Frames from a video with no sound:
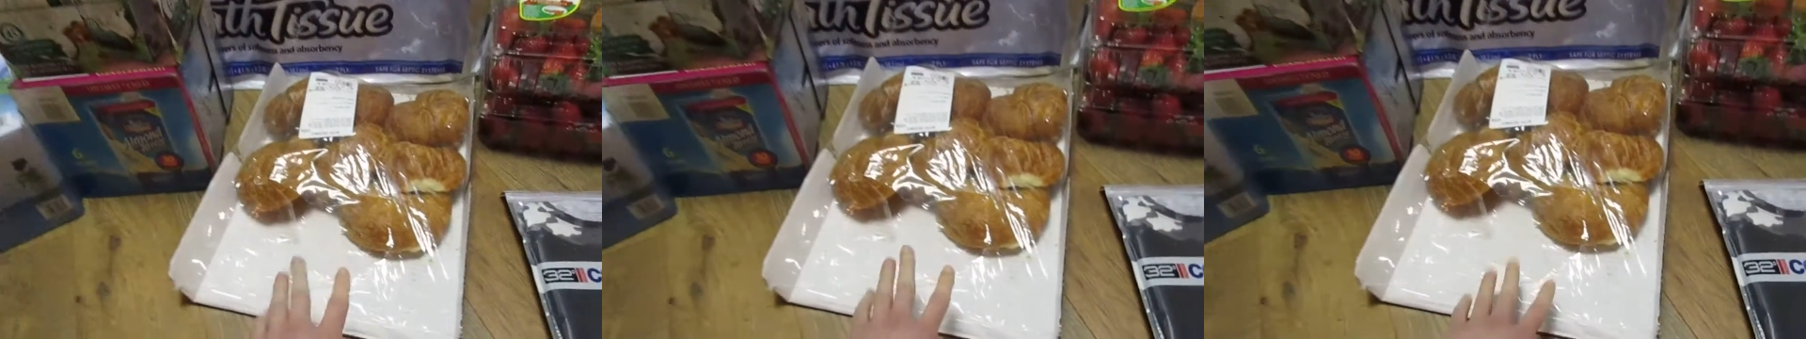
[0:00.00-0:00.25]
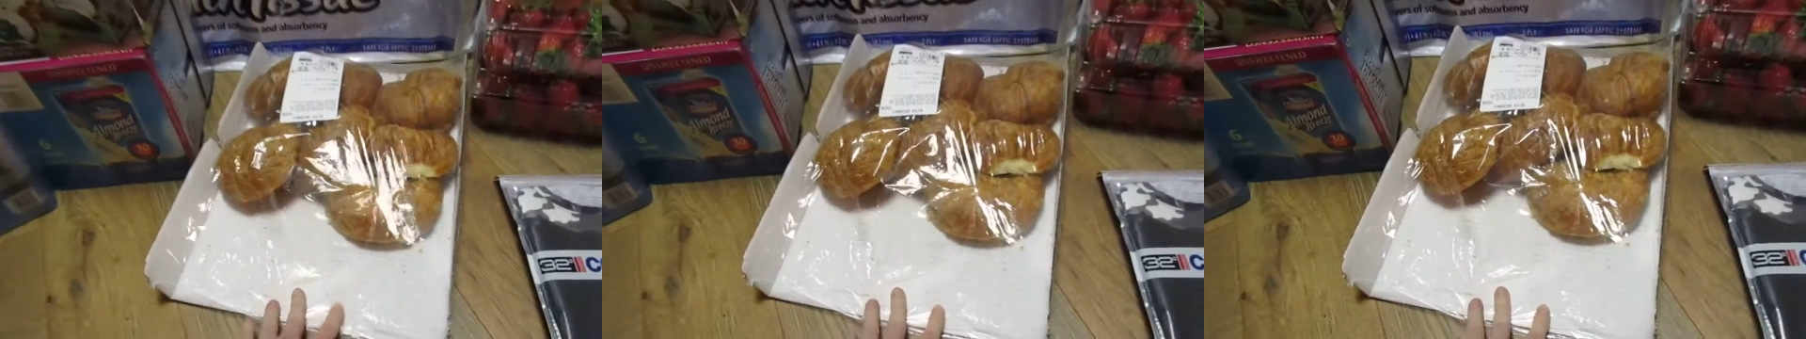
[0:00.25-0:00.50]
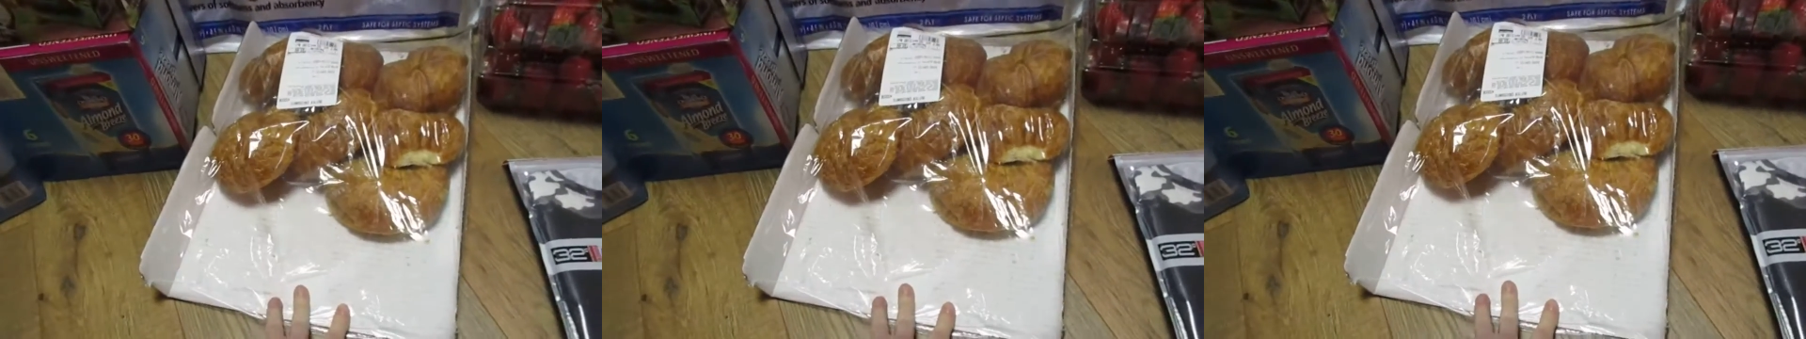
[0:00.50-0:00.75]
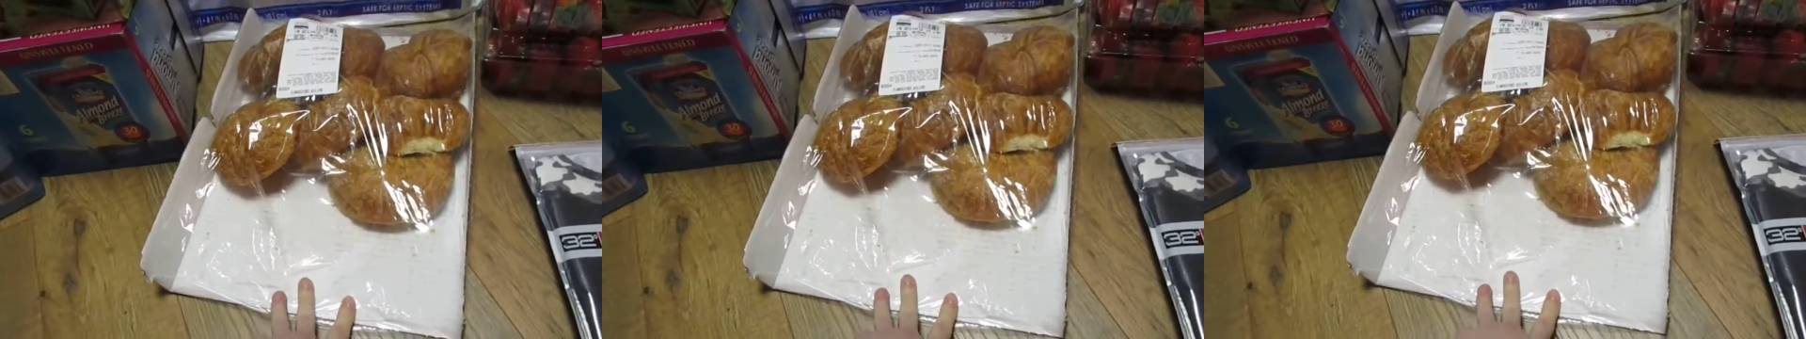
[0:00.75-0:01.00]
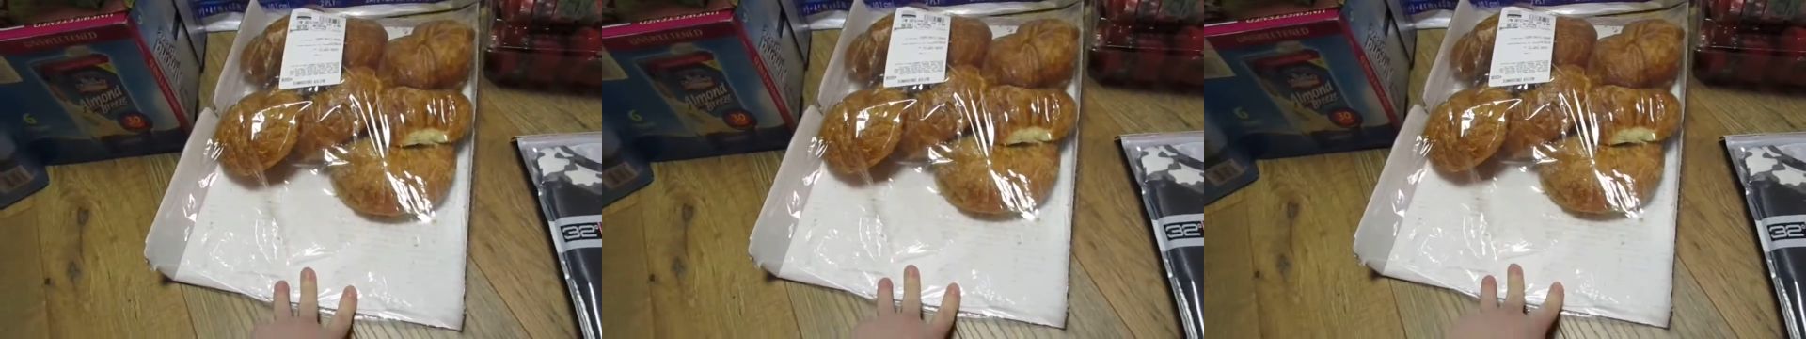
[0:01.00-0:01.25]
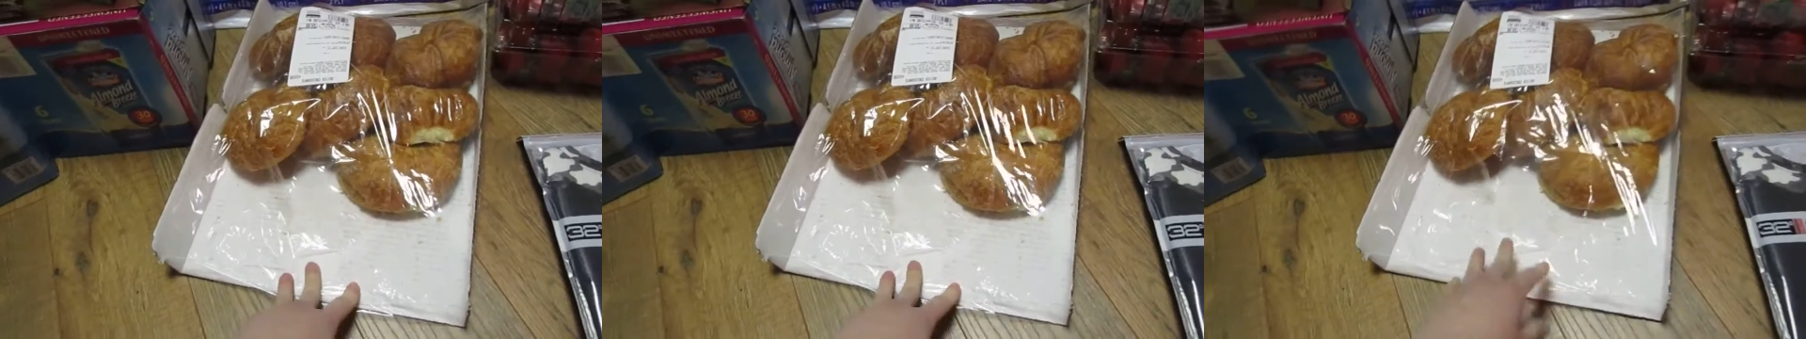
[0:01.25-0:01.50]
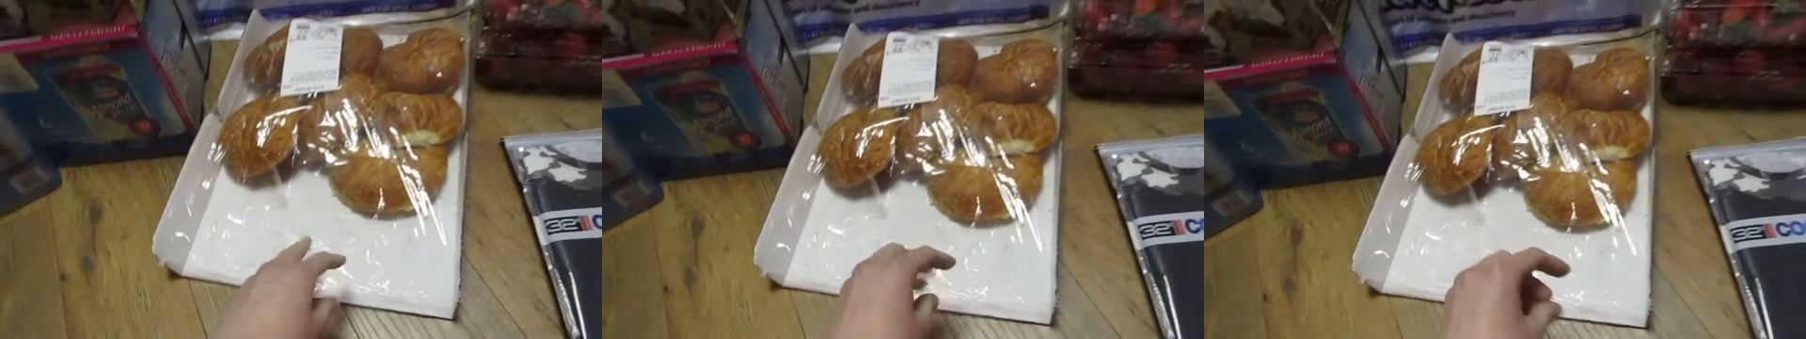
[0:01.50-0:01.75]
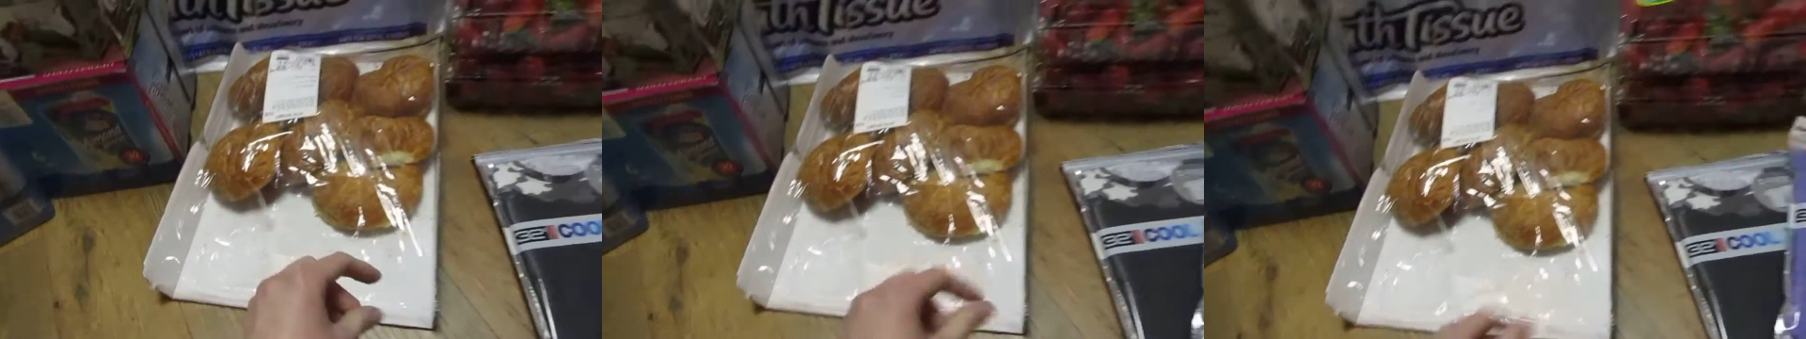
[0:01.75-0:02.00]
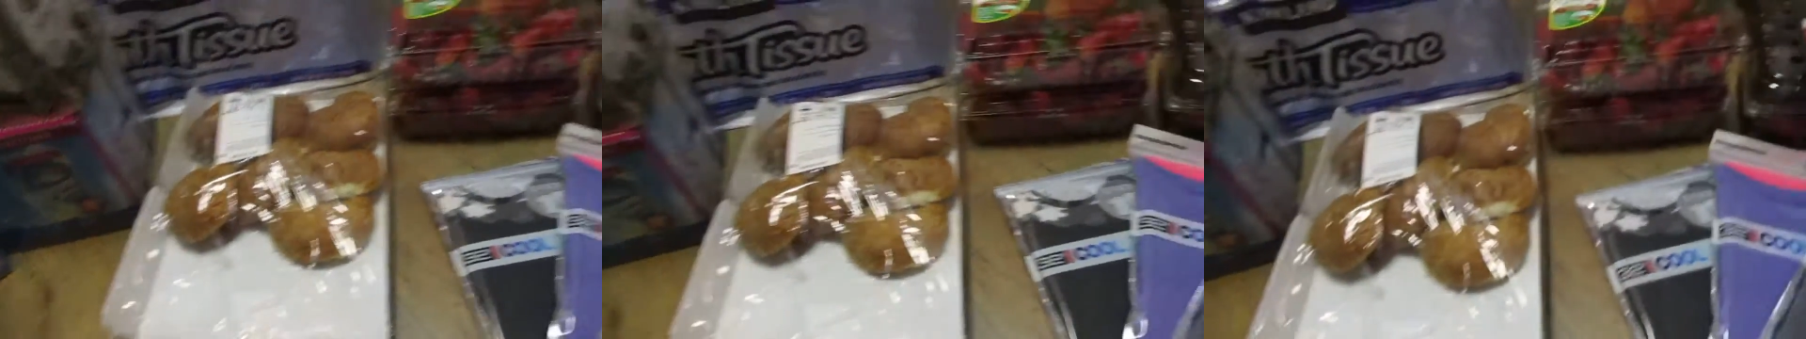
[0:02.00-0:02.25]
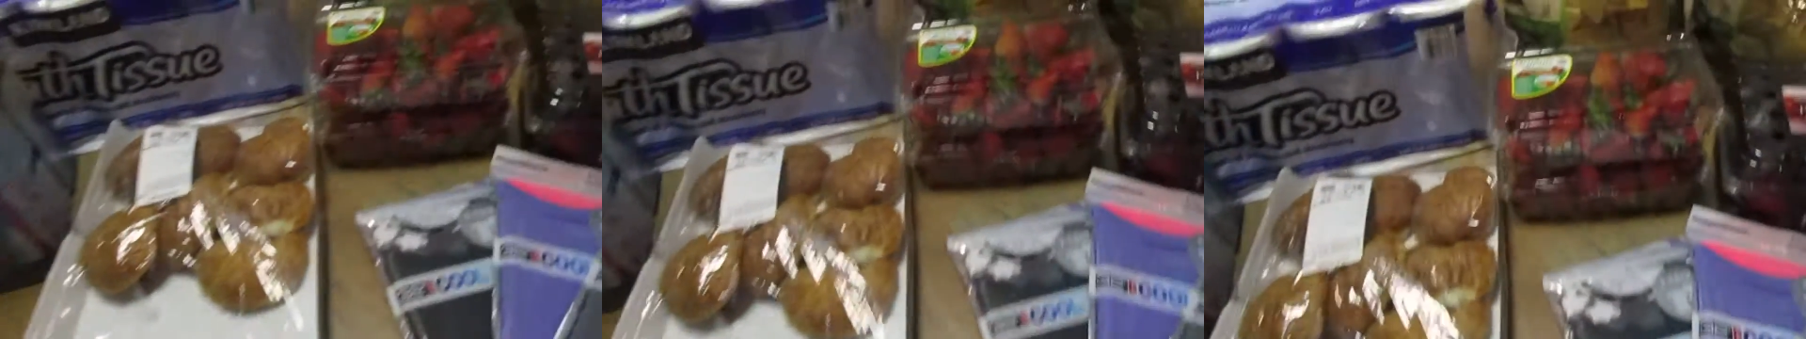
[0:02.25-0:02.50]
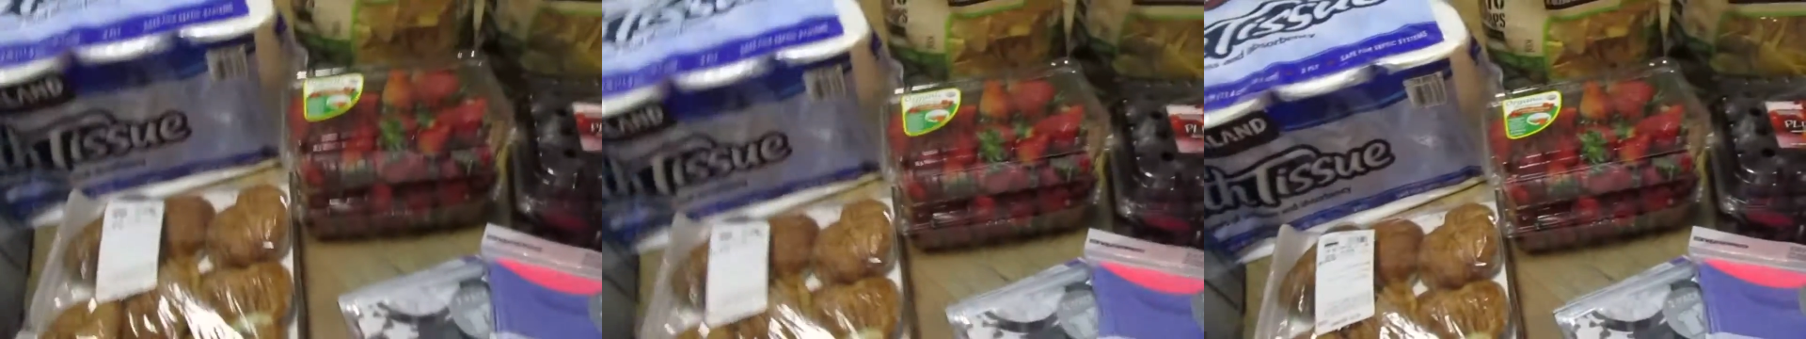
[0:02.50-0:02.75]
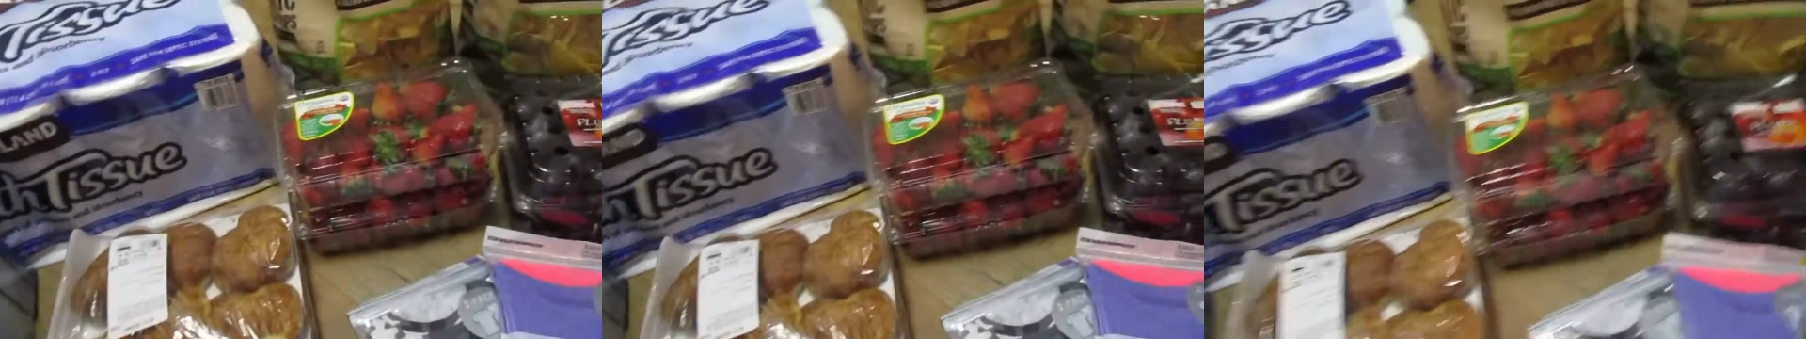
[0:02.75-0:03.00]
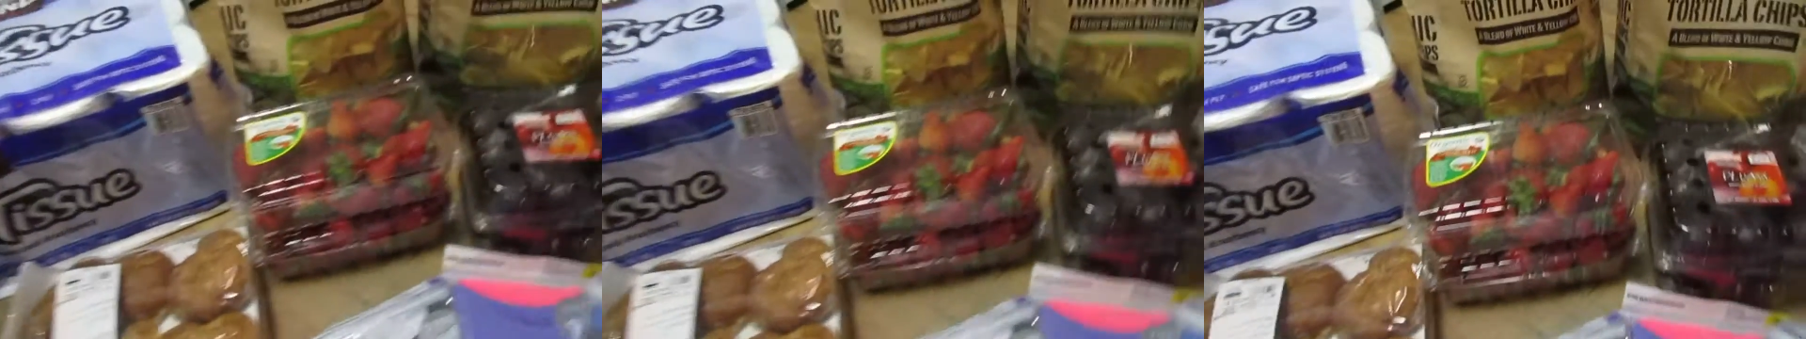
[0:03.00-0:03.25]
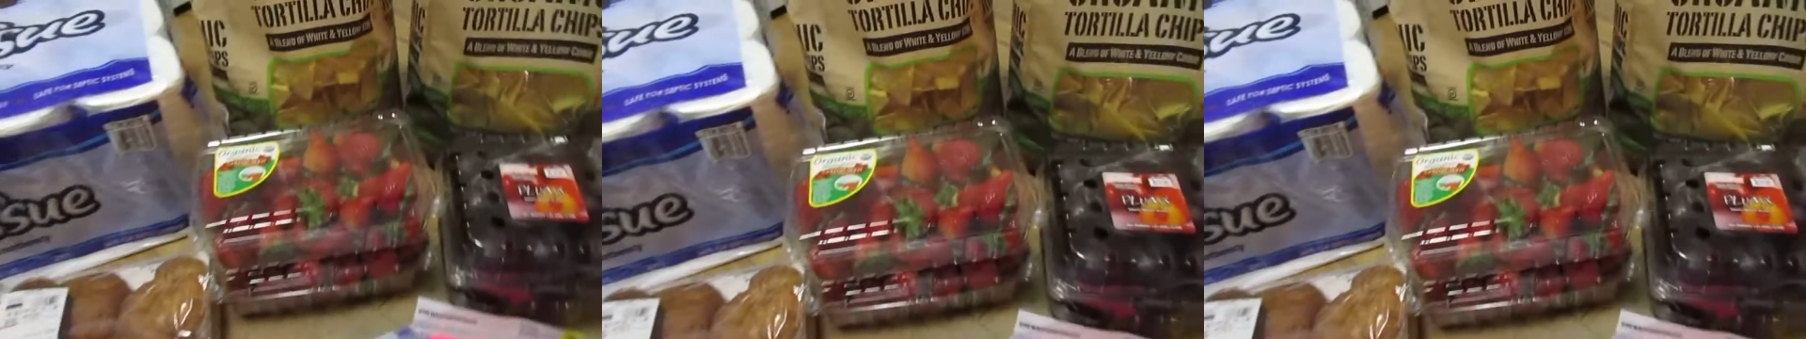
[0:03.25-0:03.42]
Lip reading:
(no speaker visible)